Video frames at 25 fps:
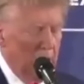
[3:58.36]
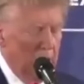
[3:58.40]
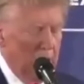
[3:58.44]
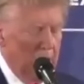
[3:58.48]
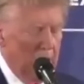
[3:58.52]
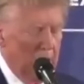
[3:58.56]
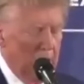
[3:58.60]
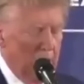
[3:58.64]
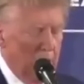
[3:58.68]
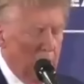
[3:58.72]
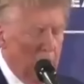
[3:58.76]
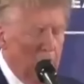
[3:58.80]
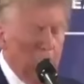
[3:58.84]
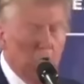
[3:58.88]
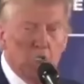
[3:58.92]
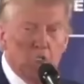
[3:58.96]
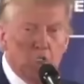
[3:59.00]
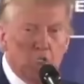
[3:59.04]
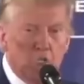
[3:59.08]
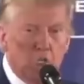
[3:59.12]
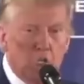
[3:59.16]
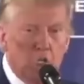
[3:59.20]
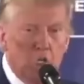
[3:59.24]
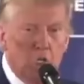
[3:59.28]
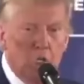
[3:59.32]
And
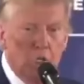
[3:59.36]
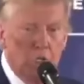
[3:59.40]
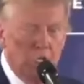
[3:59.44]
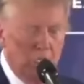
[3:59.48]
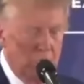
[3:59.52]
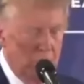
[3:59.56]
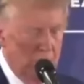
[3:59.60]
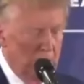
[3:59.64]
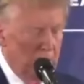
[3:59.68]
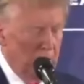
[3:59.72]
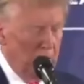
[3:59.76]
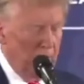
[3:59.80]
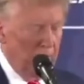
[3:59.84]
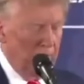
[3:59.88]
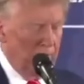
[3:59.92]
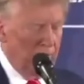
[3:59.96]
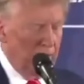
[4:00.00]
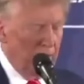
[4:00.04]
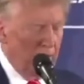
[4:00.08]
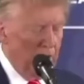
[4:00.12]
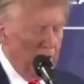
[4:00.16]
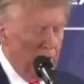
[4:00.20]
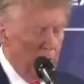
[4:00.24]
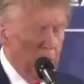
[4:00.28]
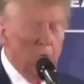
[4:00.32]
things are going
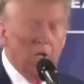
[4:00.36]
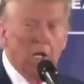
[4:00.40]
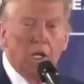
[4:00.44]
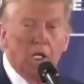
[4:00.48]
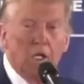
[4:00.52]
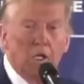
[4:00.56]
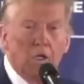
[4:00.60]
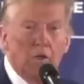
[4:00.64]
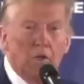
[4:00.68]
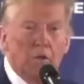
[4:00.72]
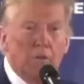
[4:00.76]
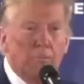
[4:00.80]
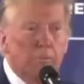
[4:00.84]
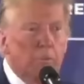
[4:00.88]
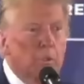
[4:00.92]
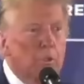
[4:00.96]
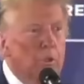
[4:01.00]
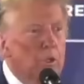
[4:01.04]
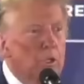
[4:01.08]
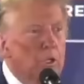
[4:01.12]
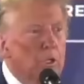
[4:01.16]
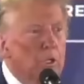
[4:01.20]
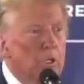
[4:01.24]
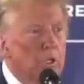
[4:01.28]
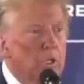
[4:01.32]
very well on the
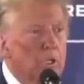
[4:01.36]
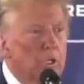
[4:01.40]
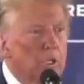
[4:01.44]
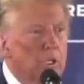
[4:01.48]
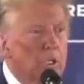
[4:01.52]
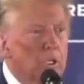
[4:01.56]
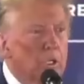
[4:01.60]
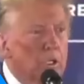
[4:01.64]
border.